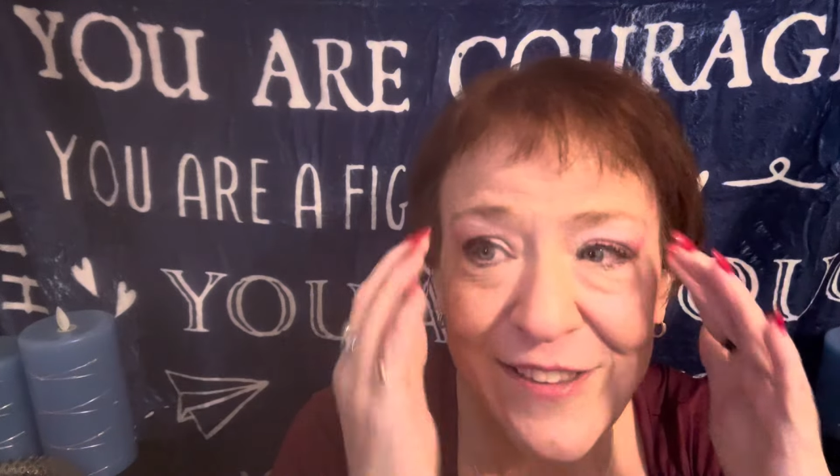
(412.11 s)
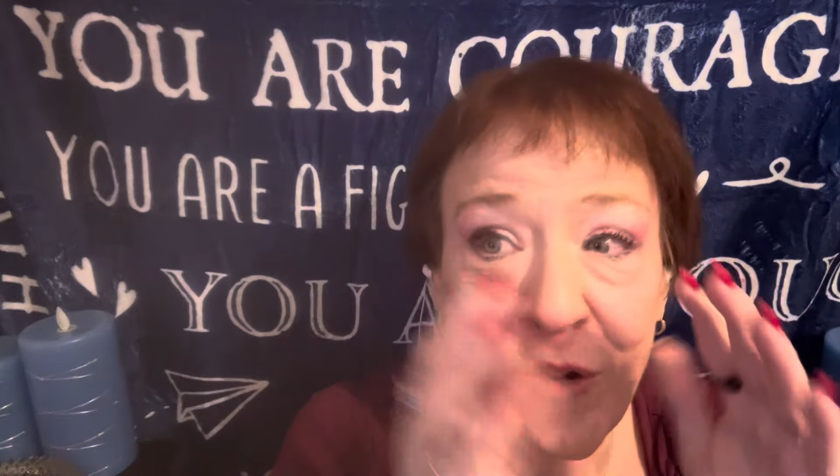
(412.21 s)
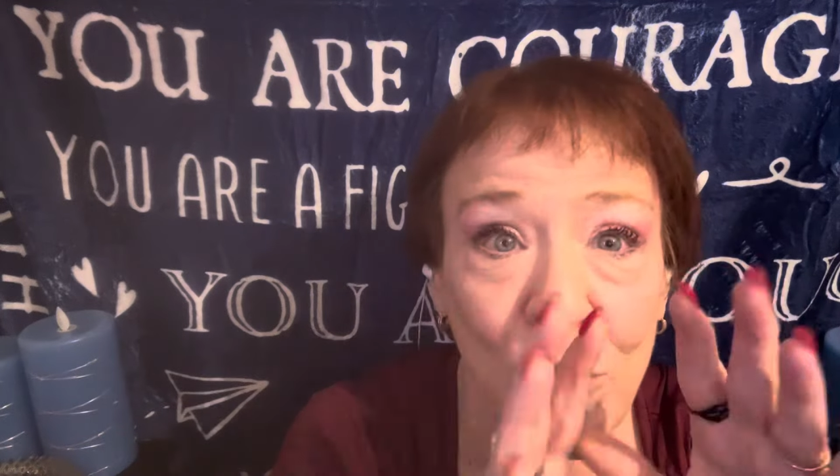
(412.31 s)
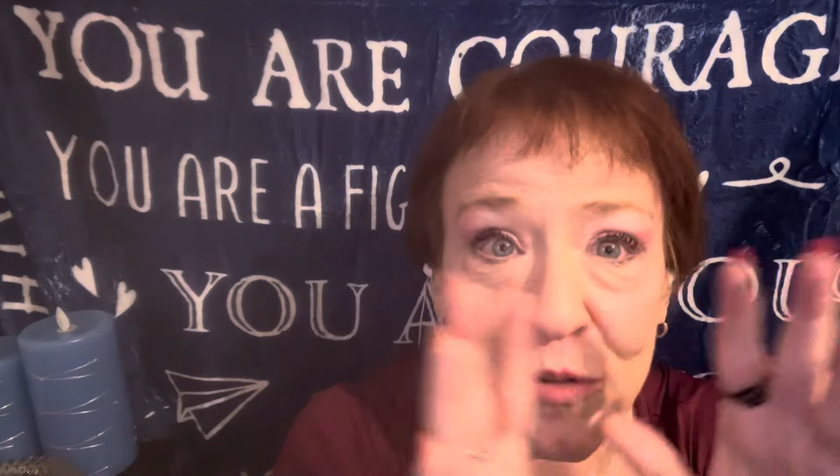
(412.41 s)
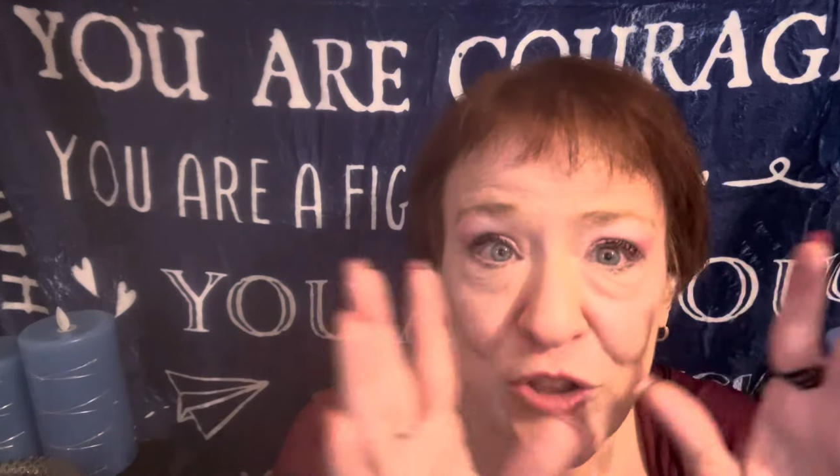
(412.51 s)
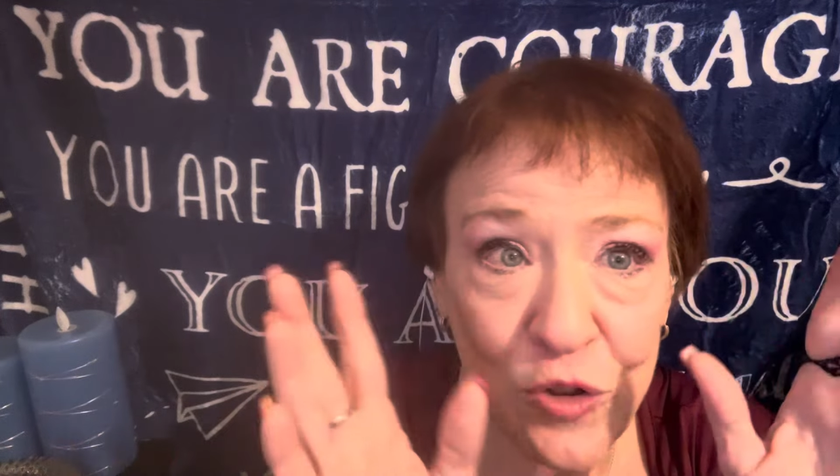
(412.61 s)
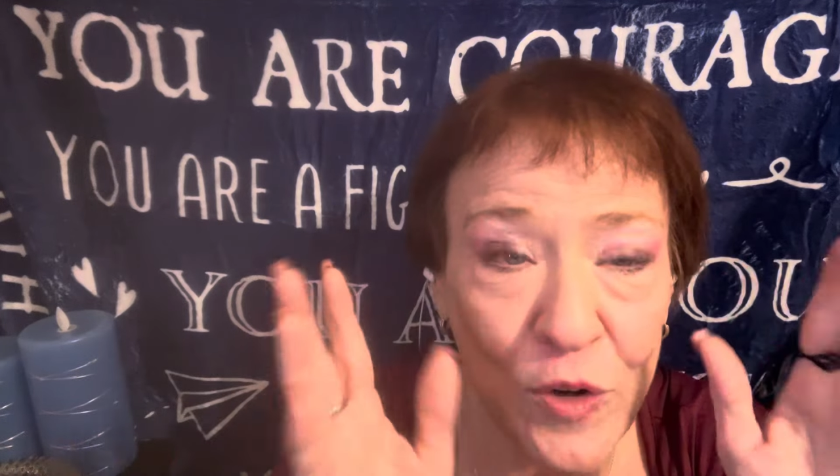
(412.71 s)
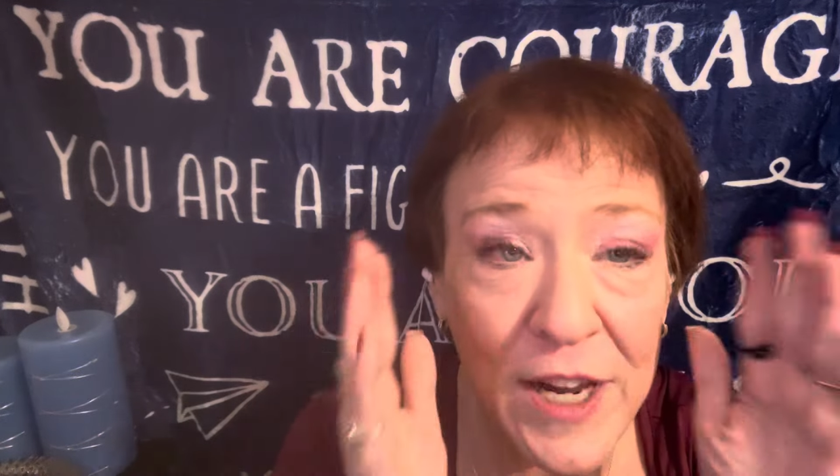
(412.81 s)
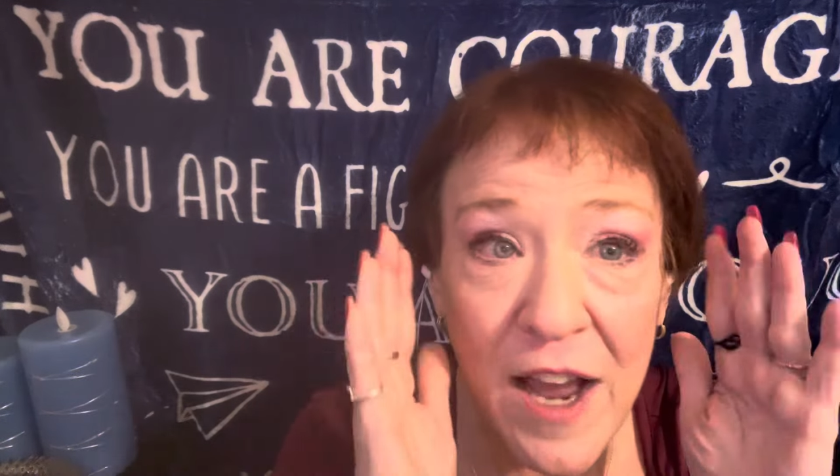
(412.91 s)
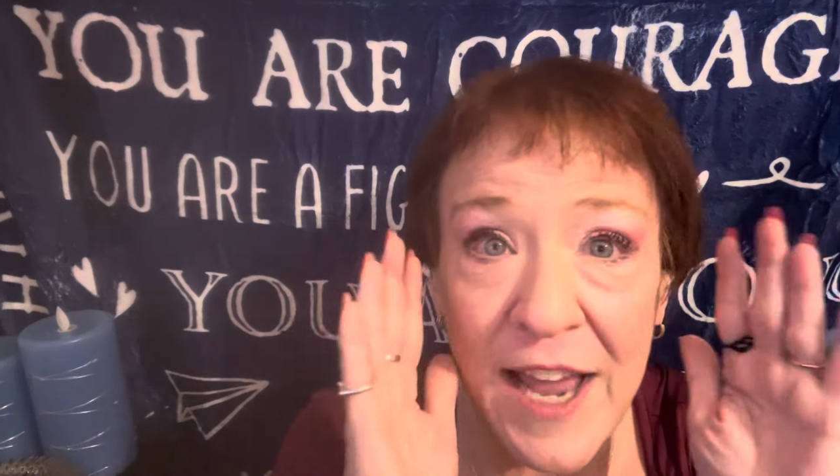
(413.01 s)
The whole
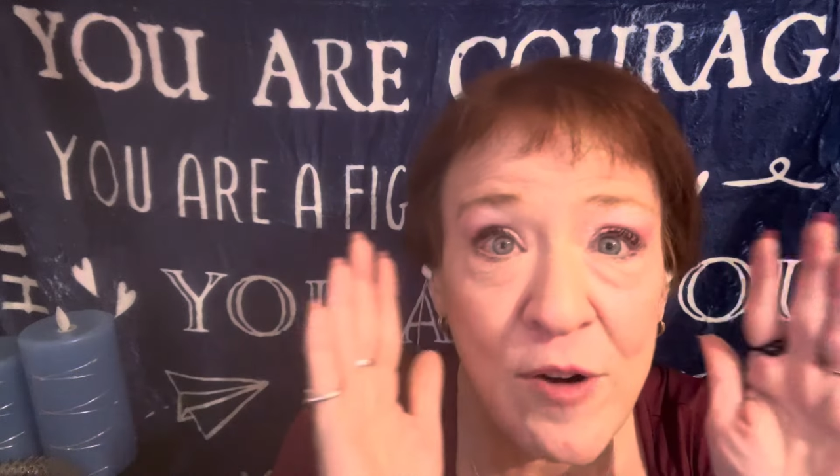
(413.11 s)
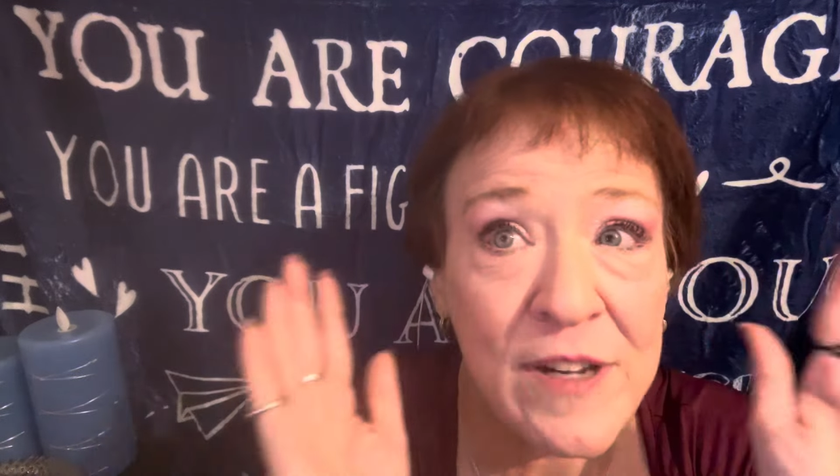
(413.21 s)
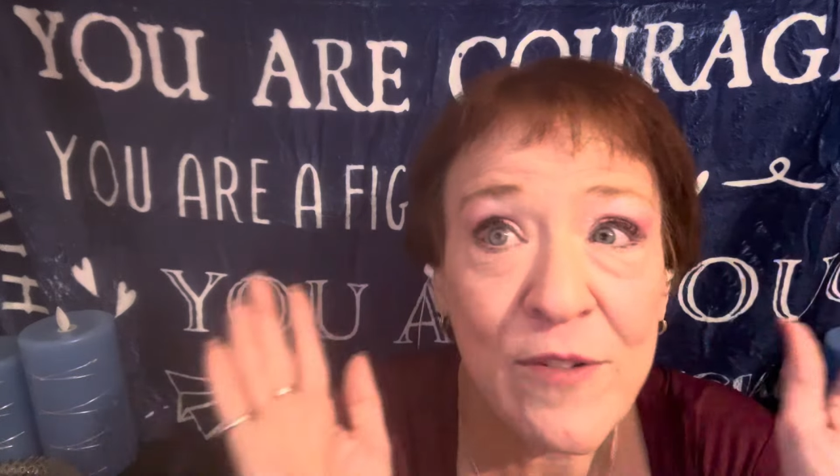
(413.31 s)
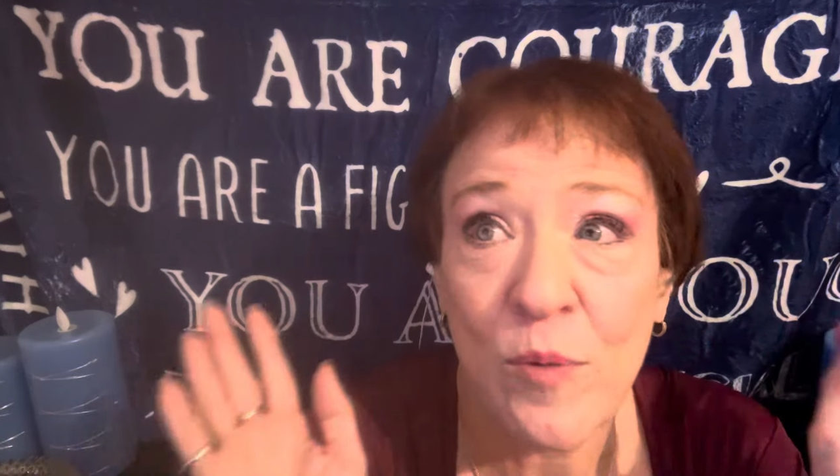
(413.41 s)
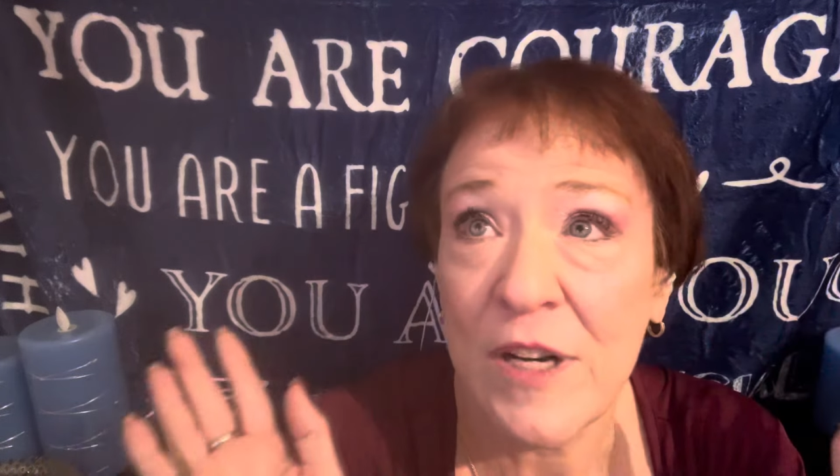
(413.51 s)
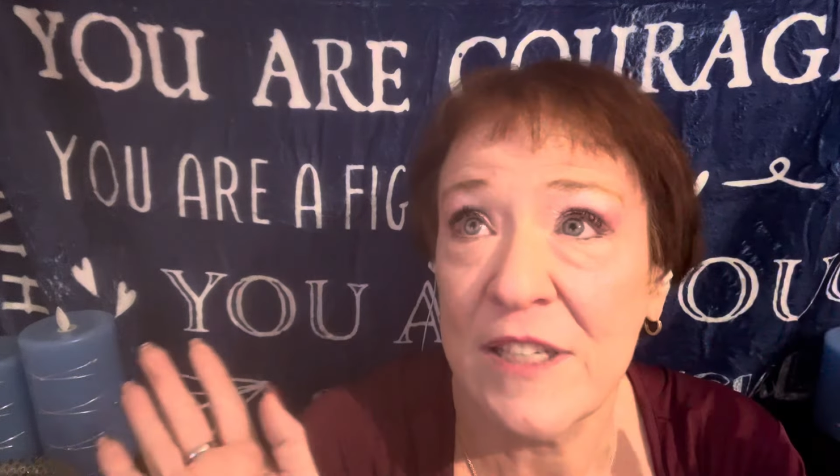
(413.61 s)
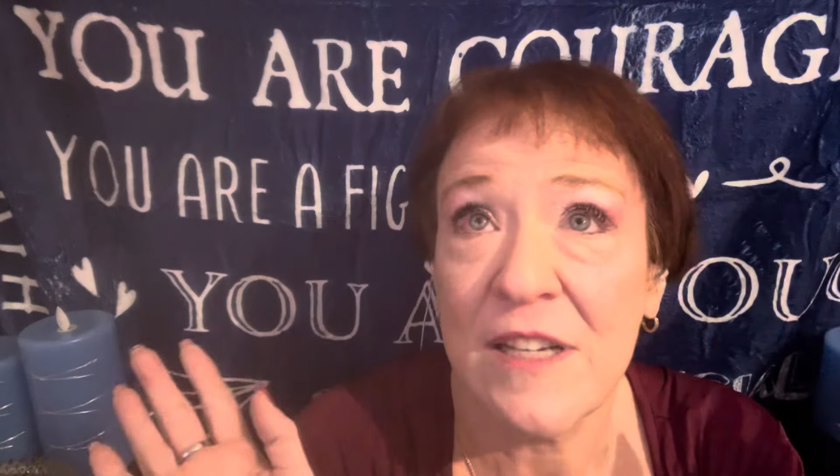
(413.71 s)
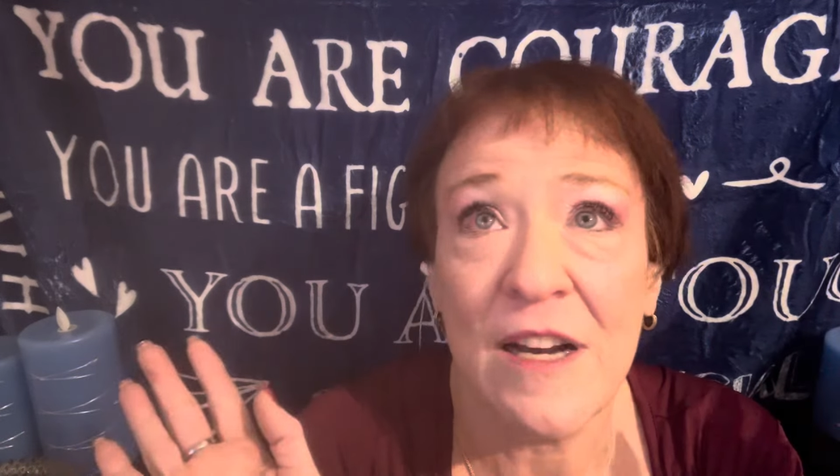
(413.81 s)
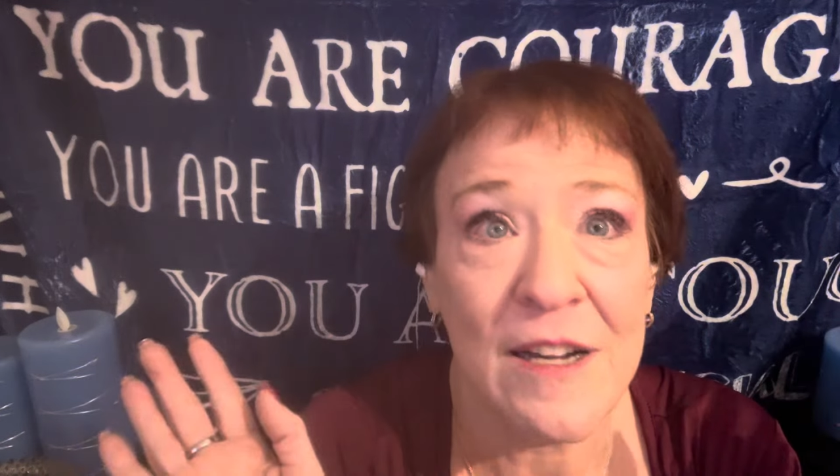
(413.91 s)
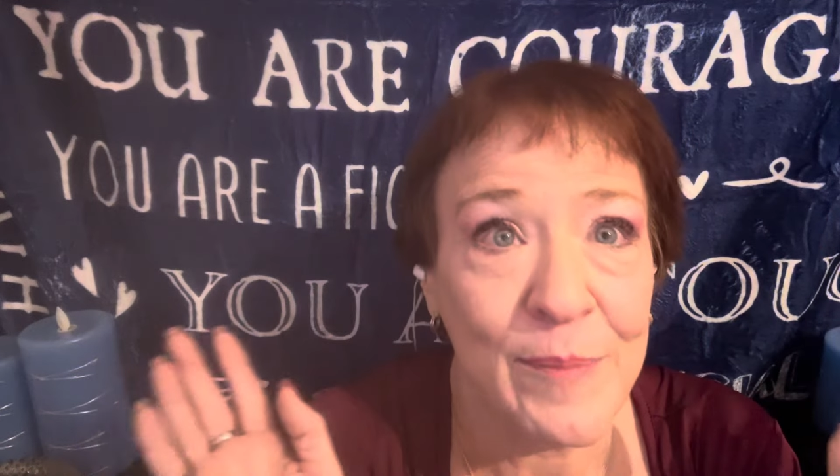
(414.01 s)
story, I don't even want to
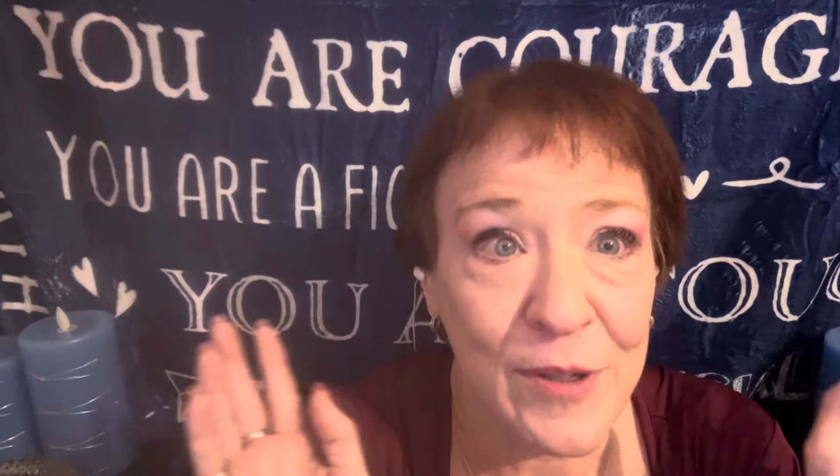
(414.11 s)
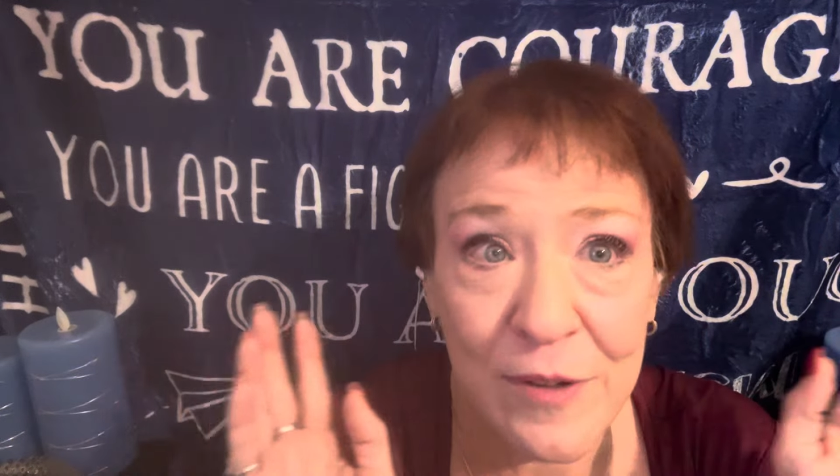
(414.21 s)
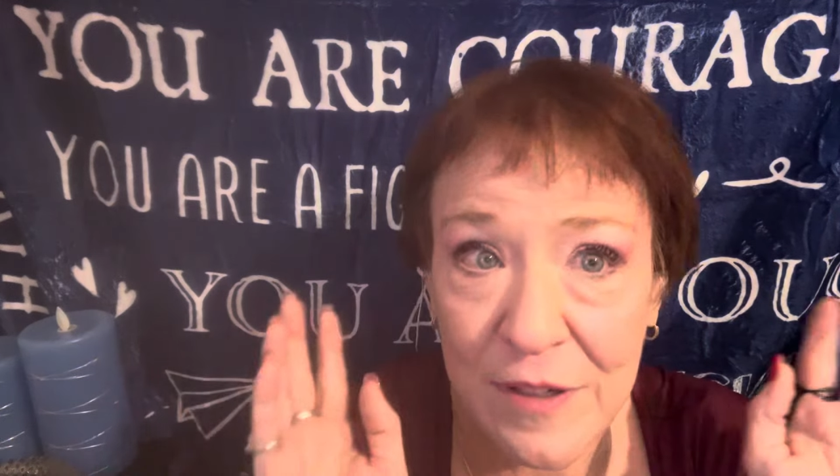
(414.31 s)
talk about.